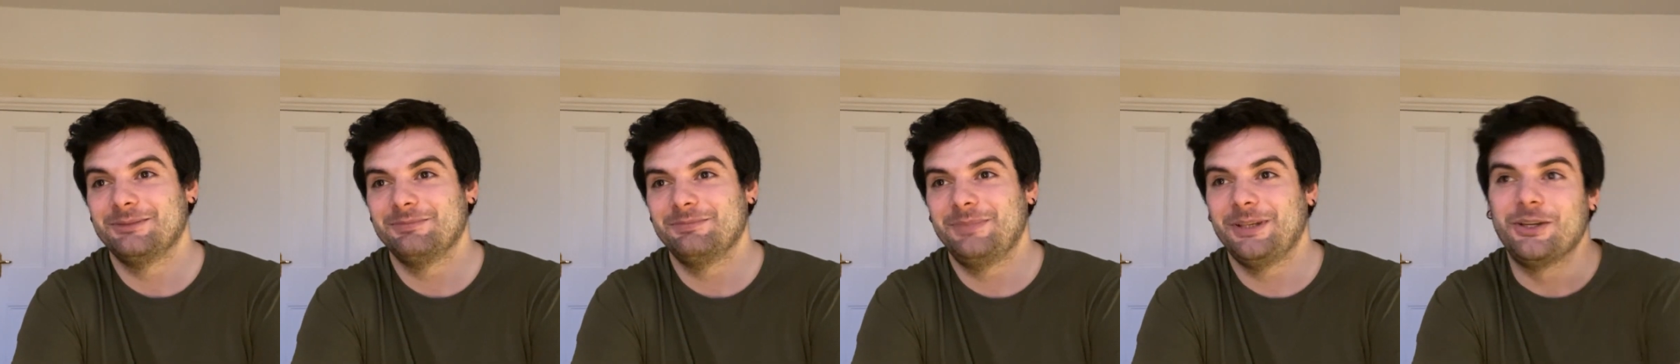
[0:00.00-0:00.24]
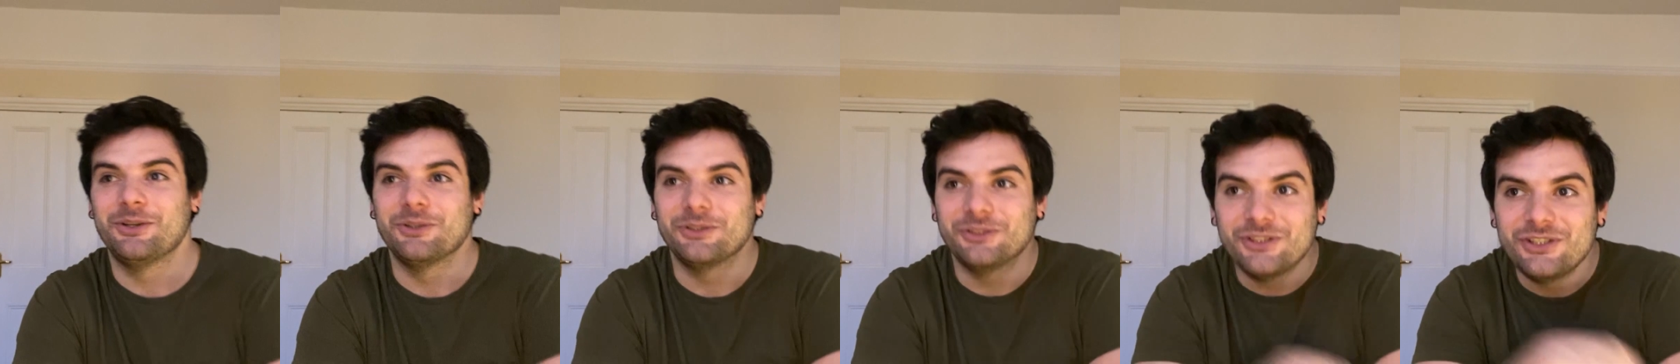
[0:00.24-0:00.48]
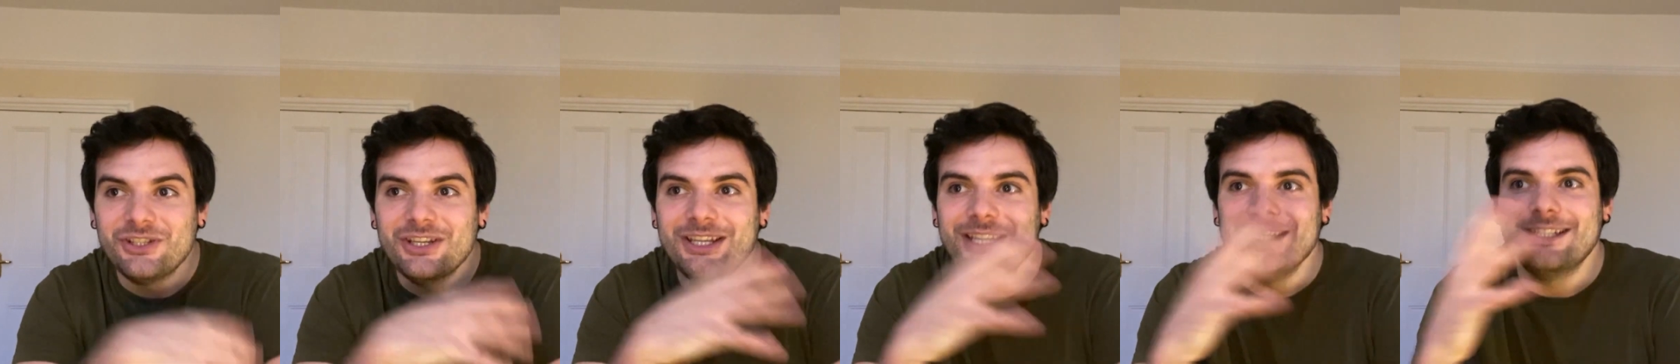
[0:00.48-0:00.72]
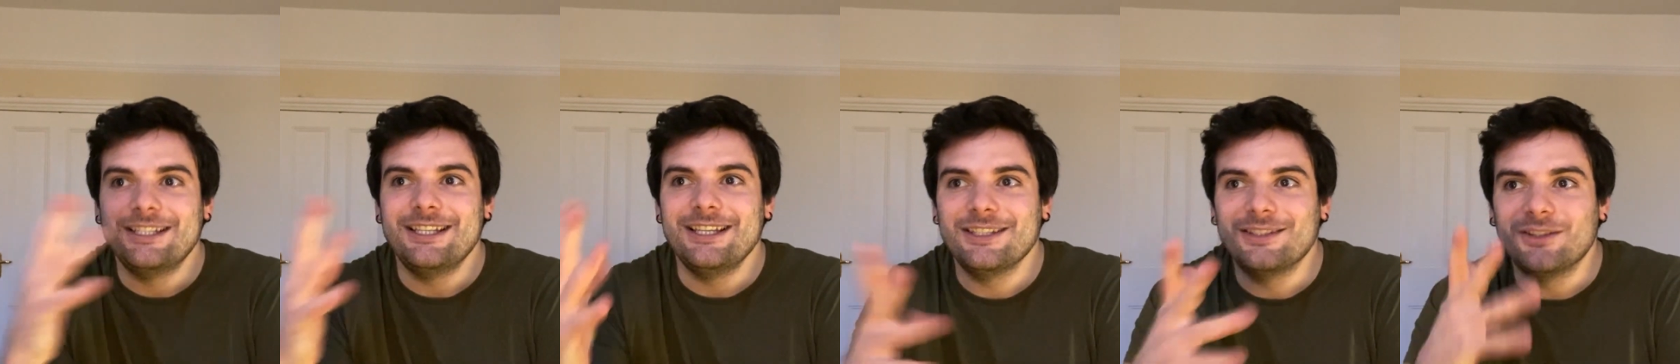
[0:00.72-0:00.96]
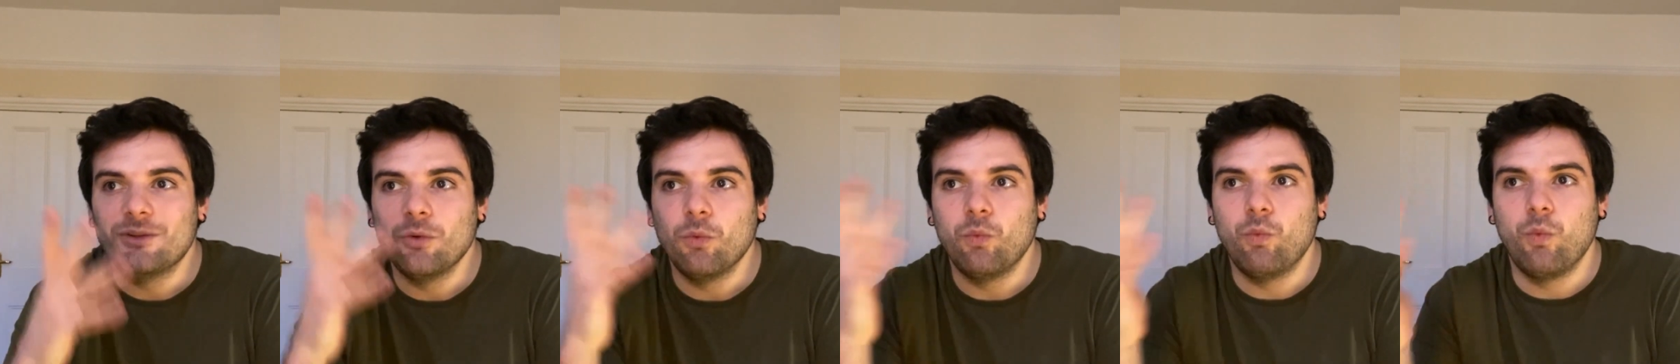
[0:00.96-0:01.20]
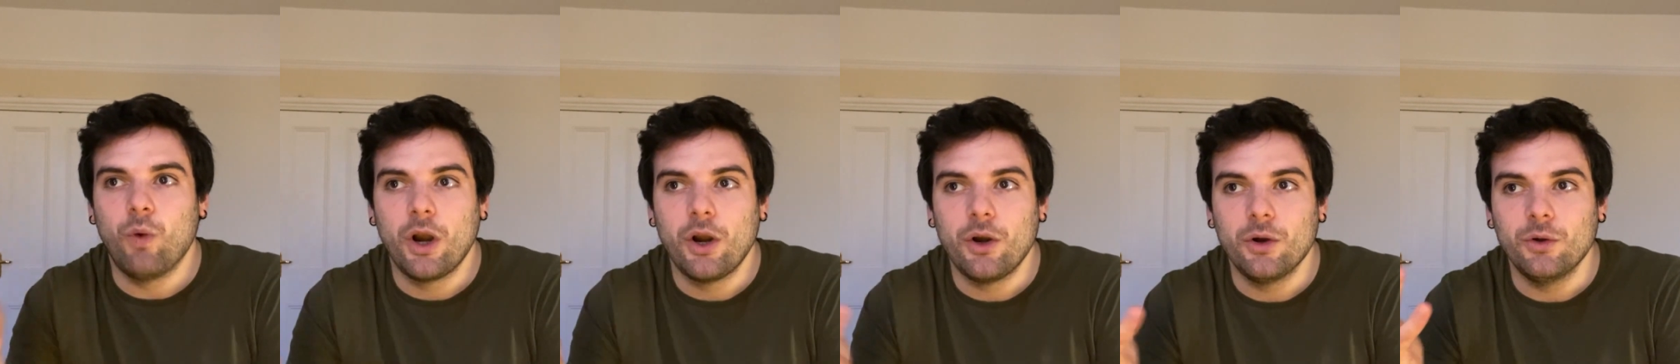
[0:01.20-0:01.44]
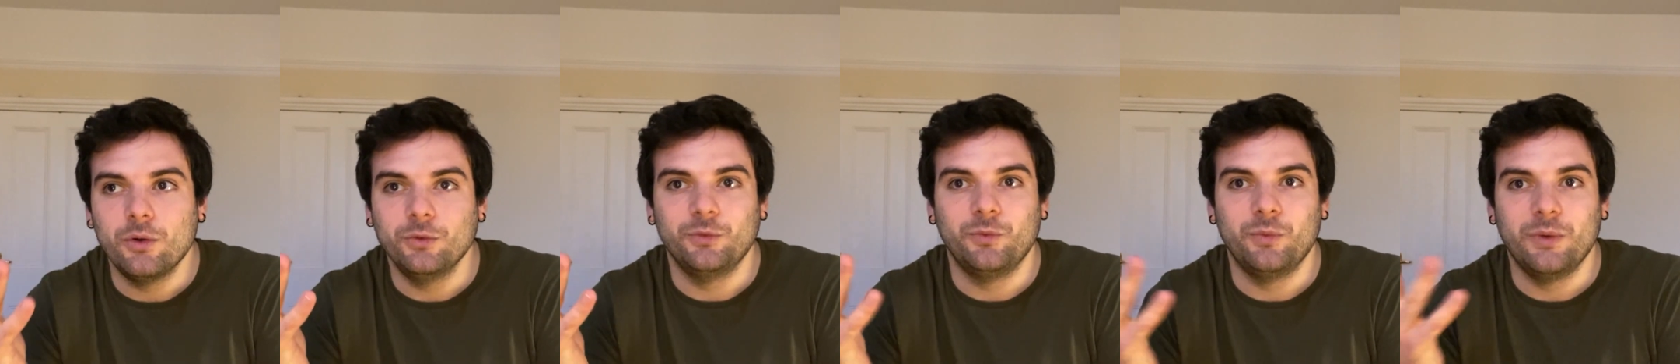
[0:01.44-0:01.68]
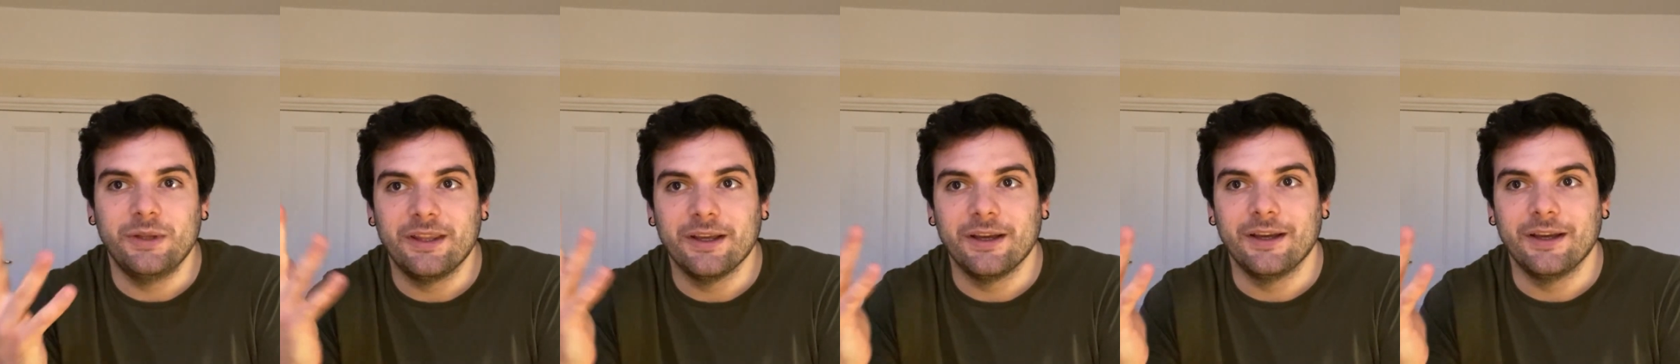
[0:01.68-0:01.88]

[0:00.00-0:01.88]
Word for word: because she sees the world with